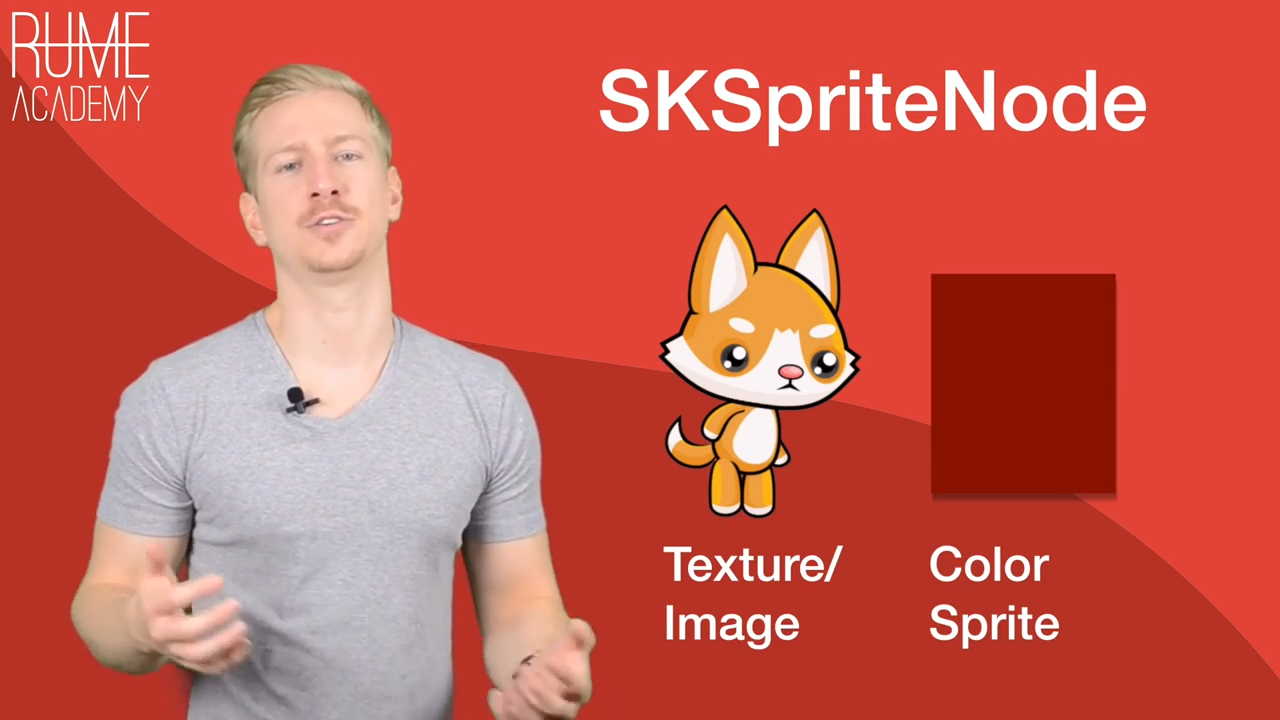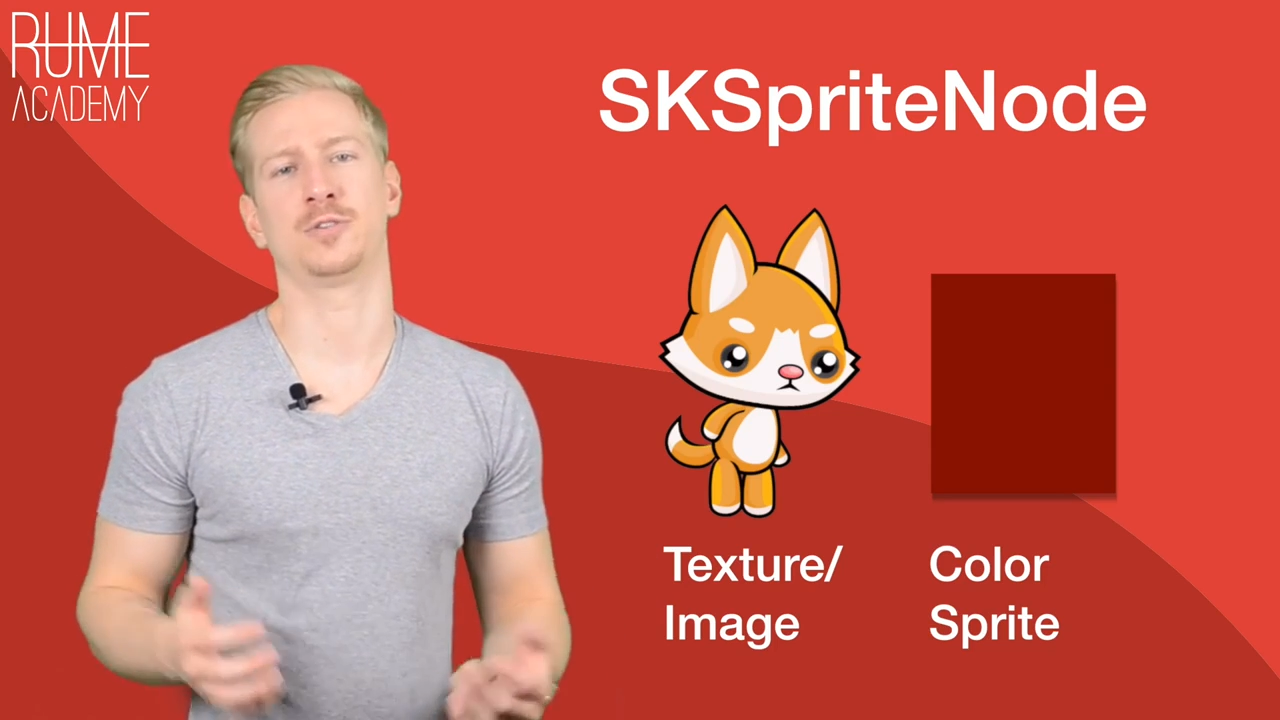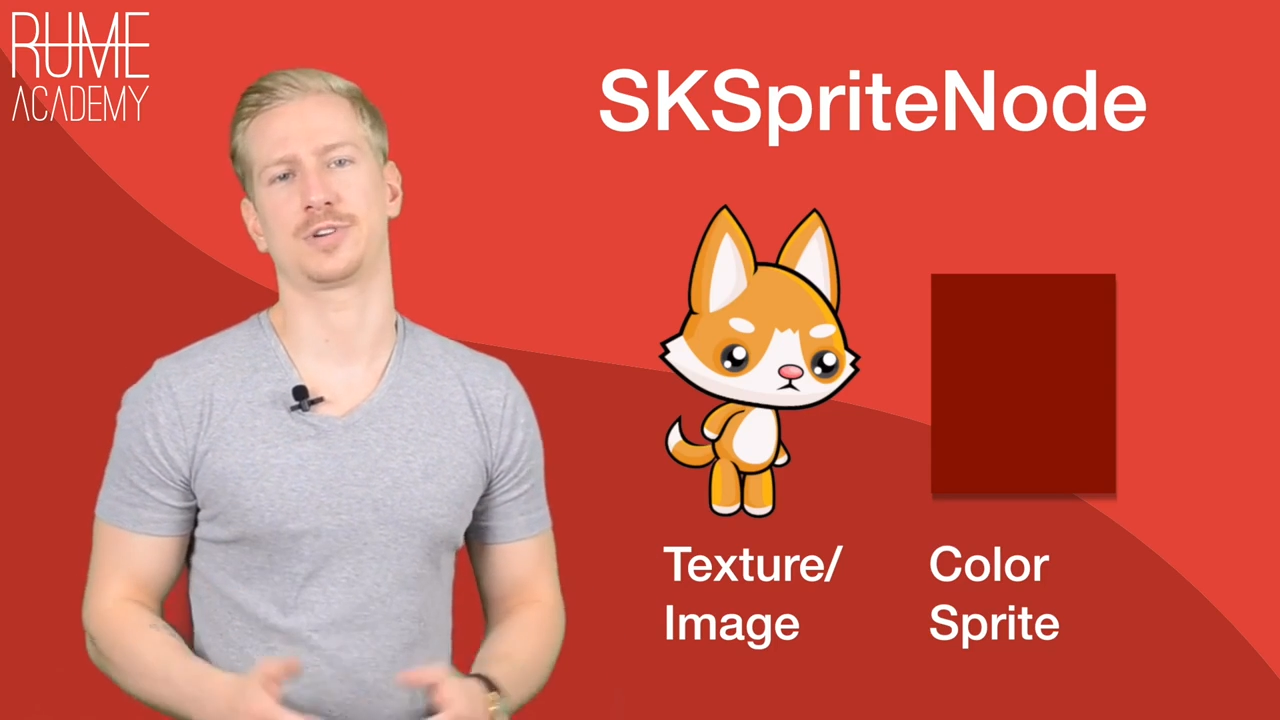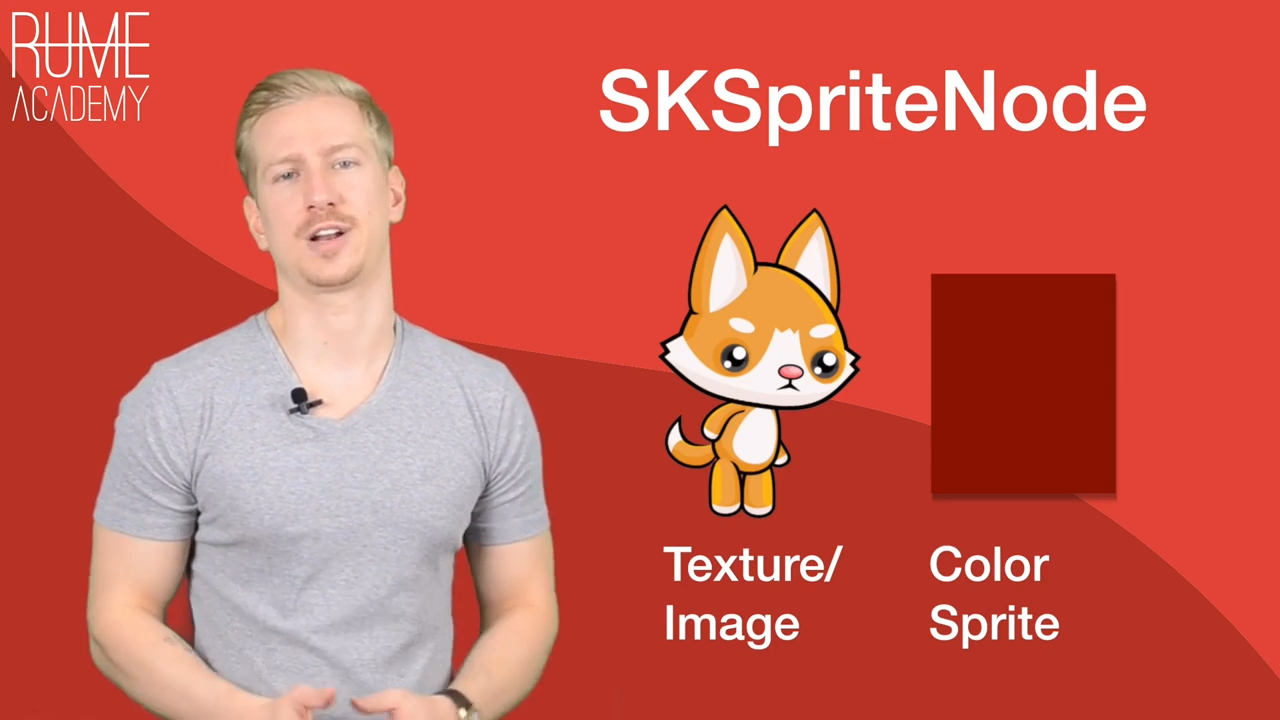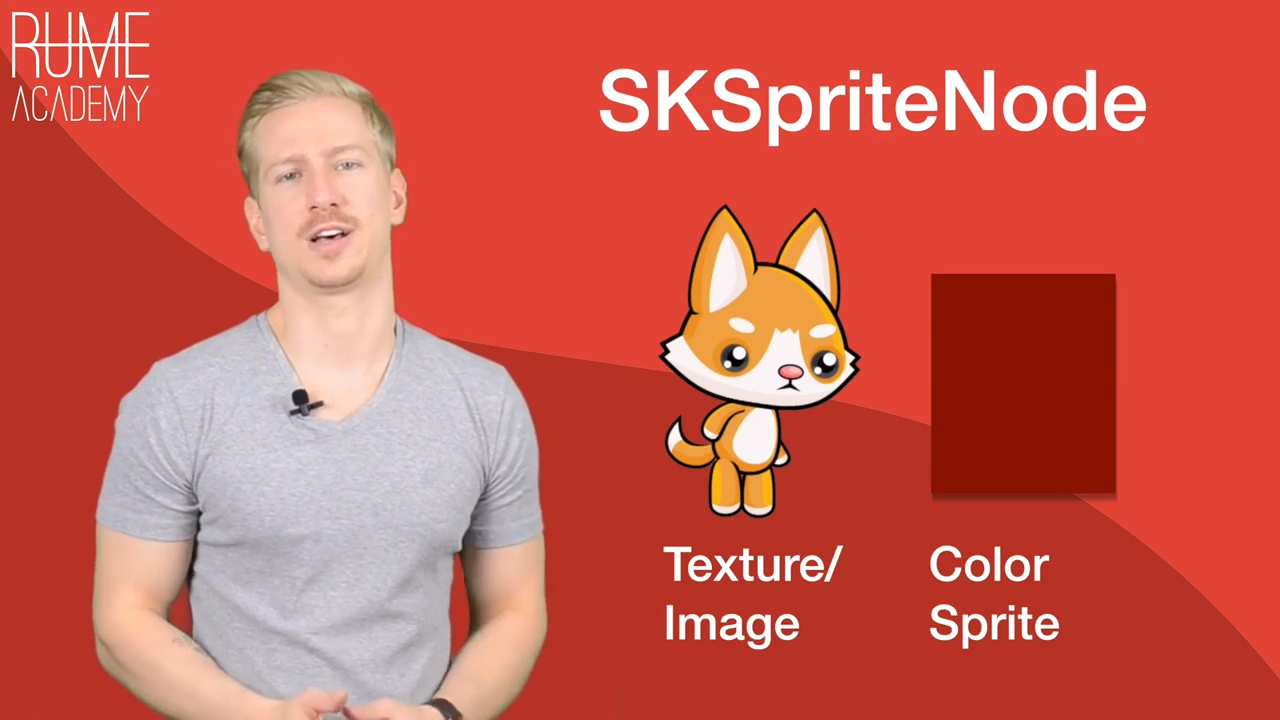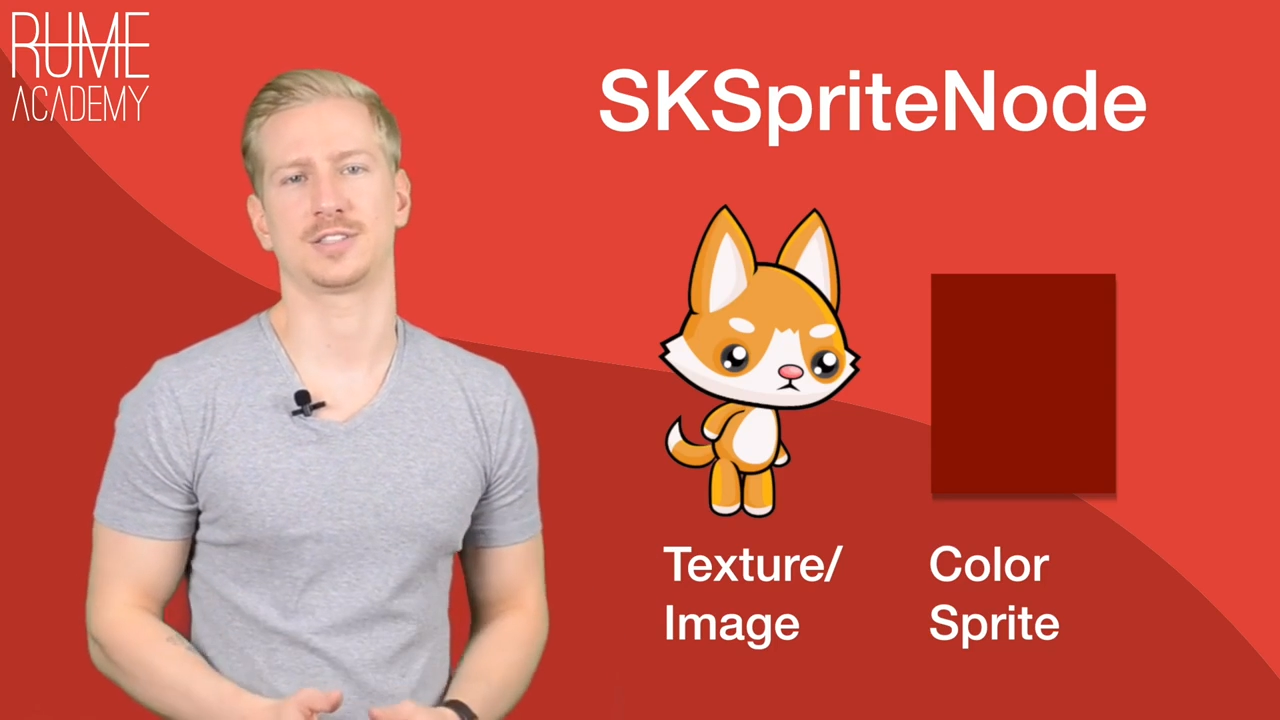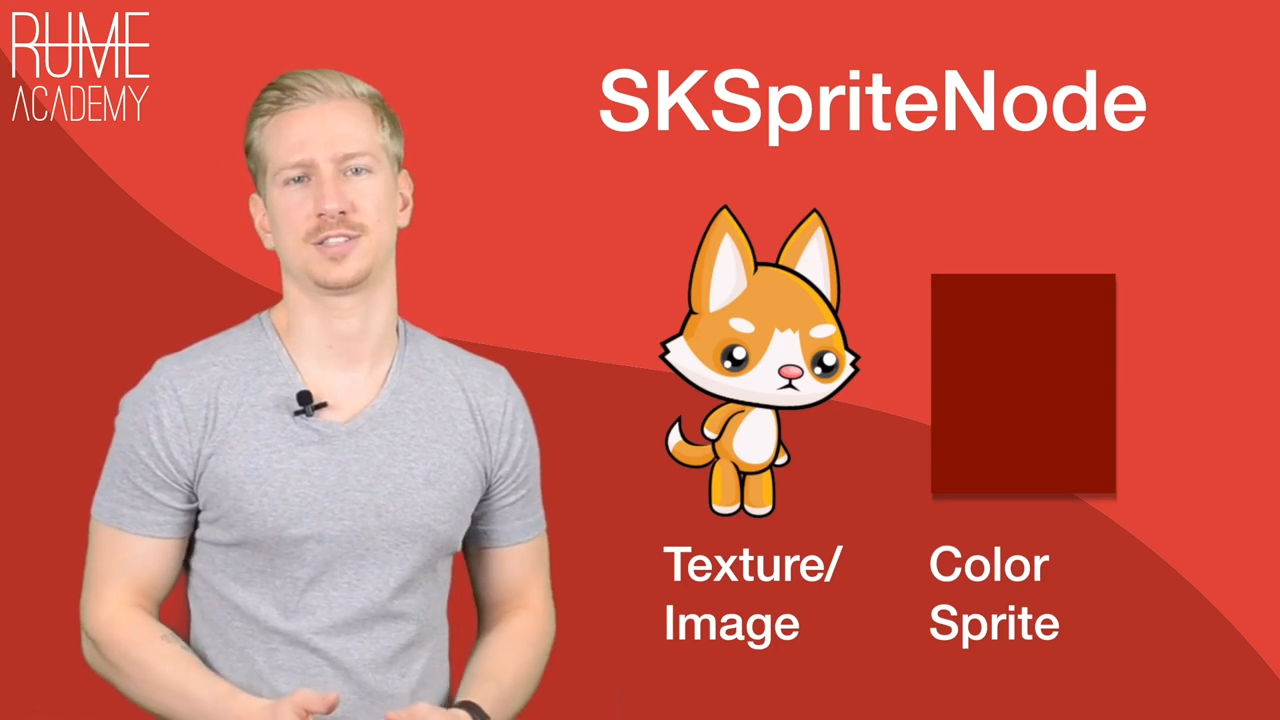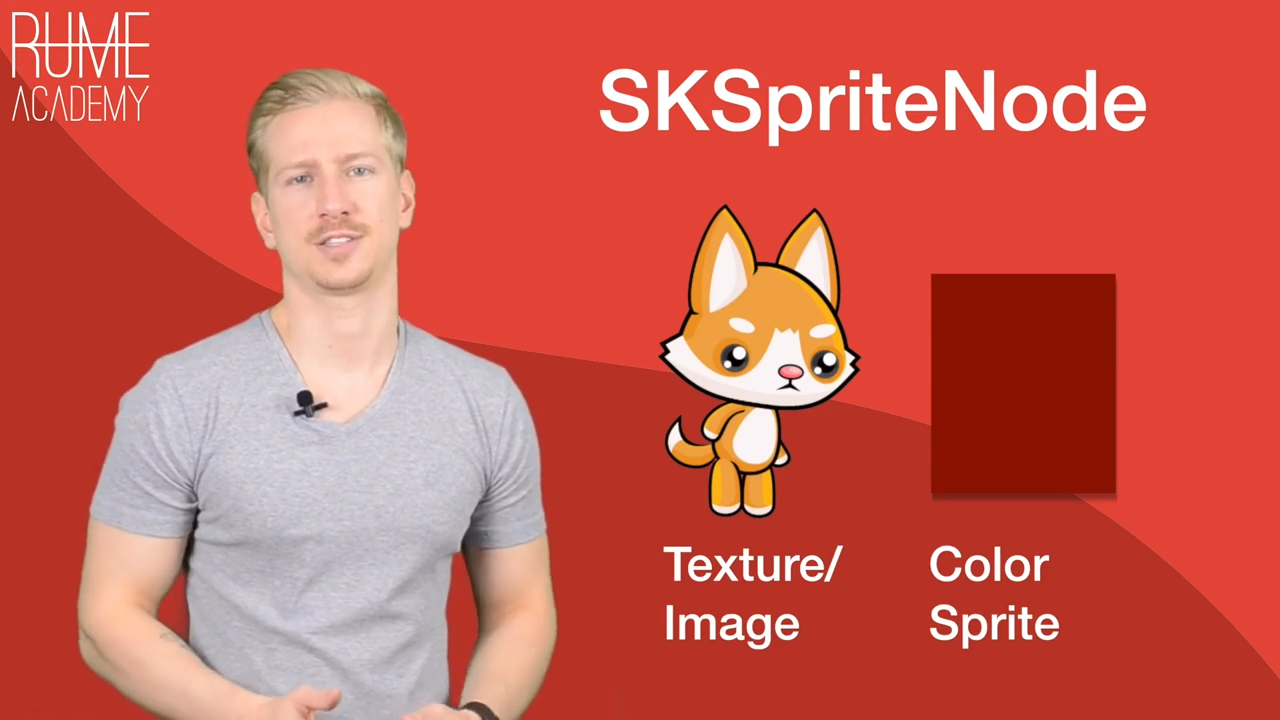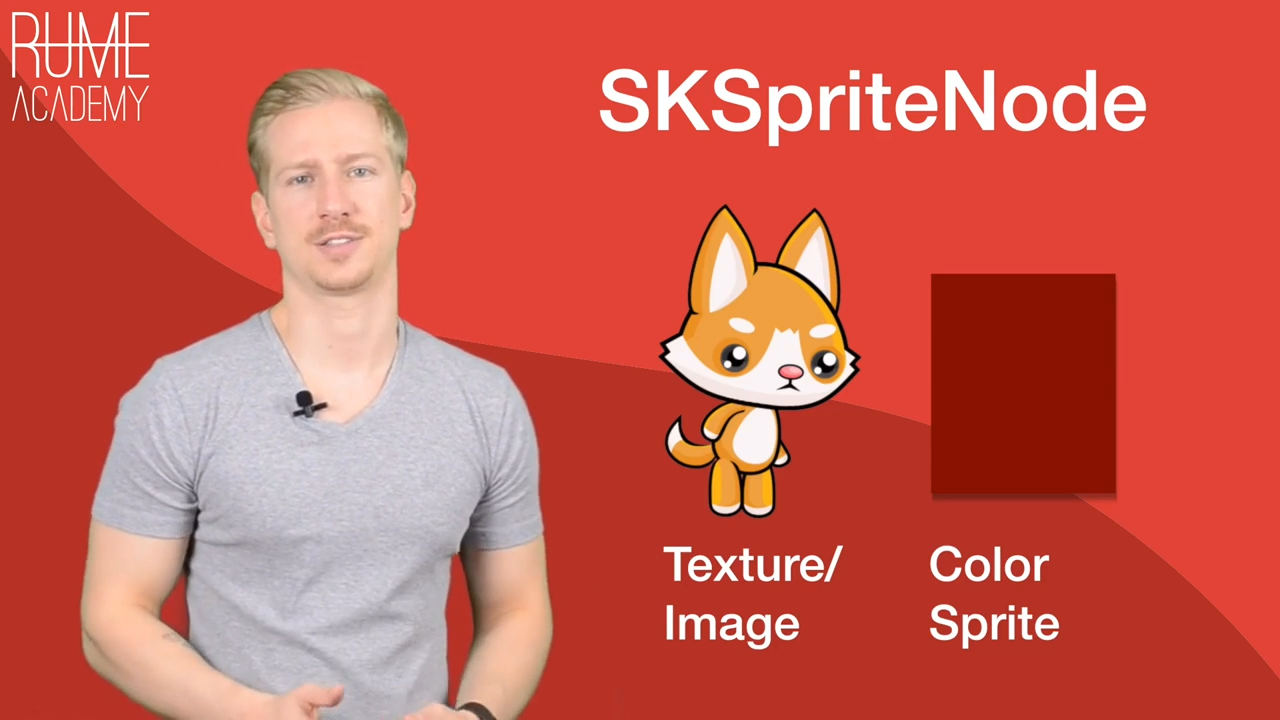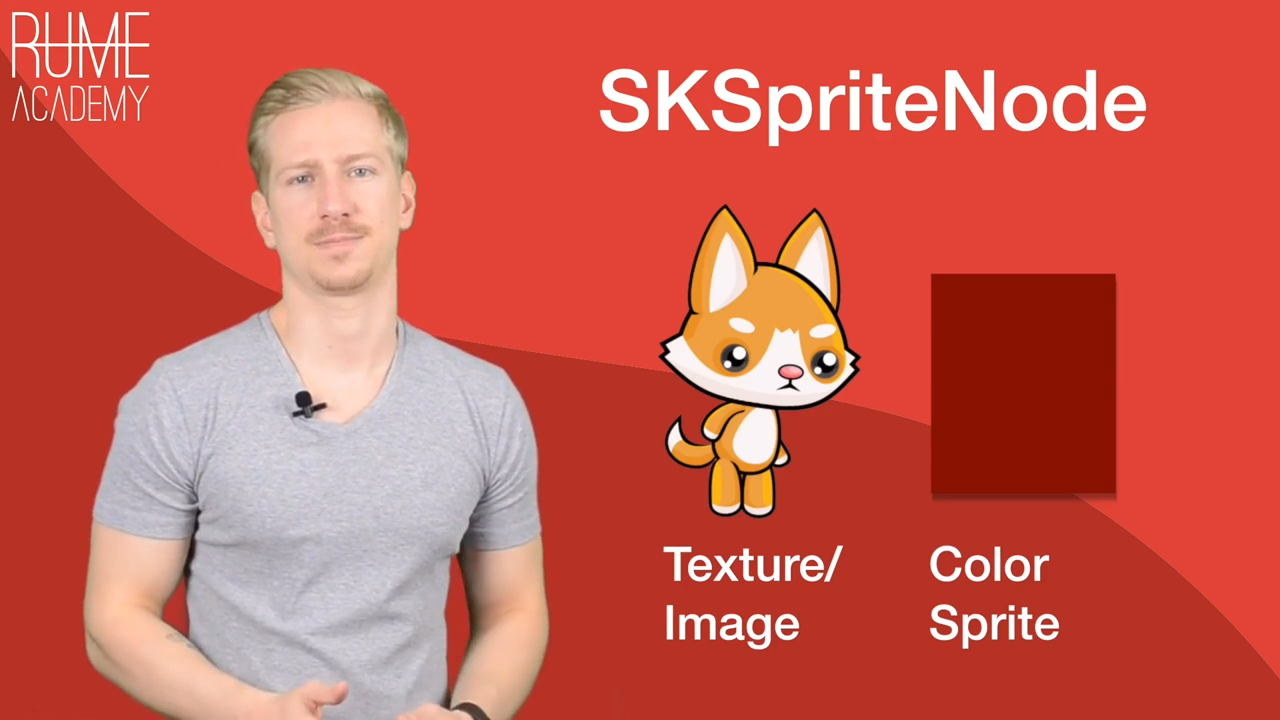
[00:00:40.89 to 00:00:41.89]
node
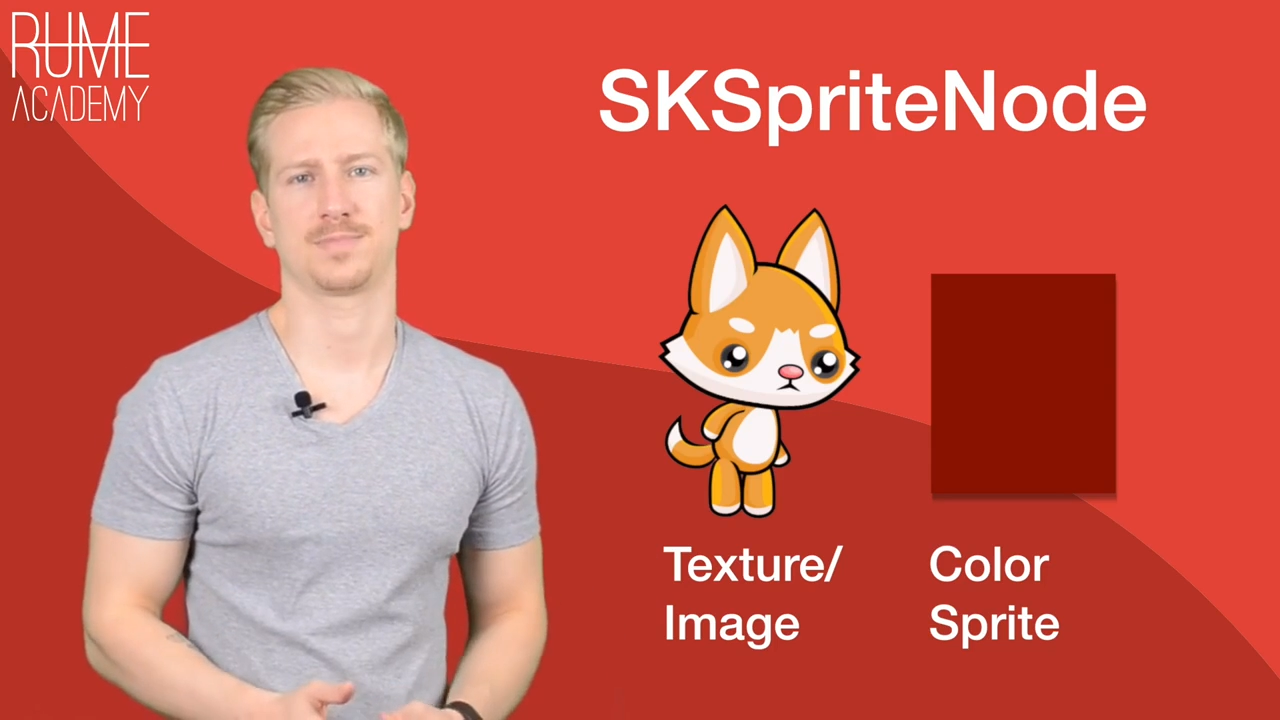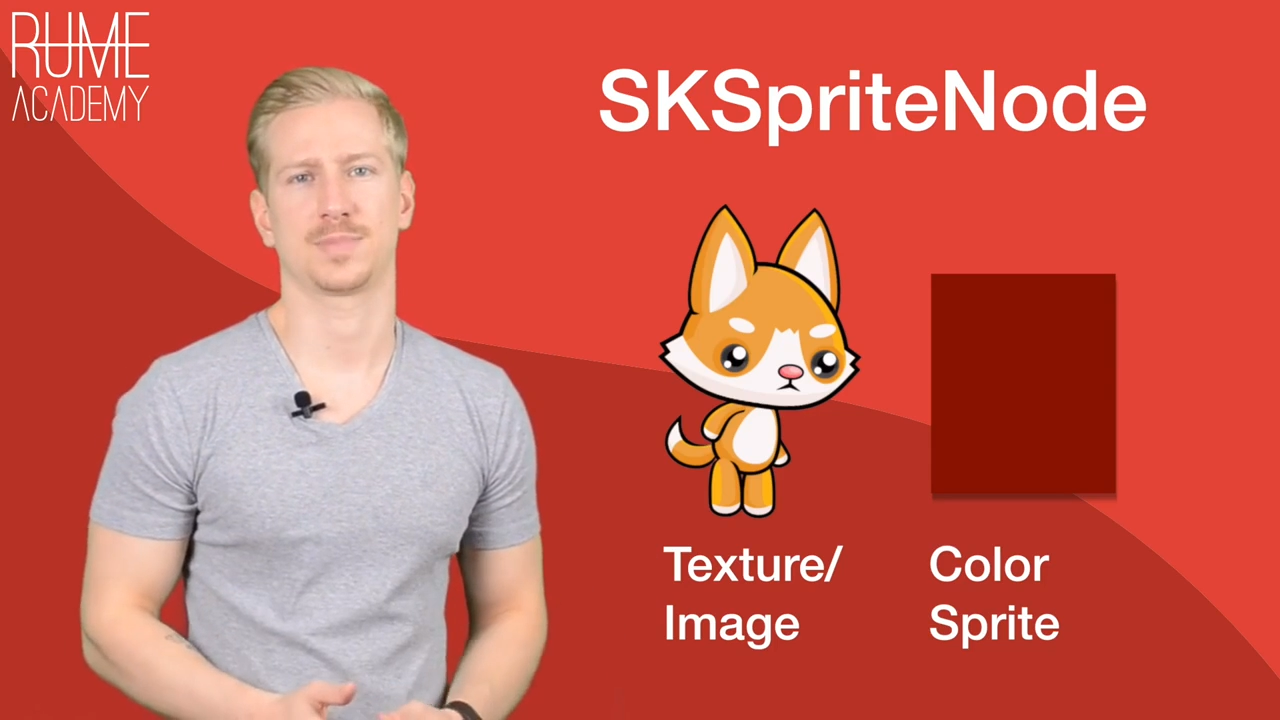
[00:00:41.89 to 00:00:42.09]
classes,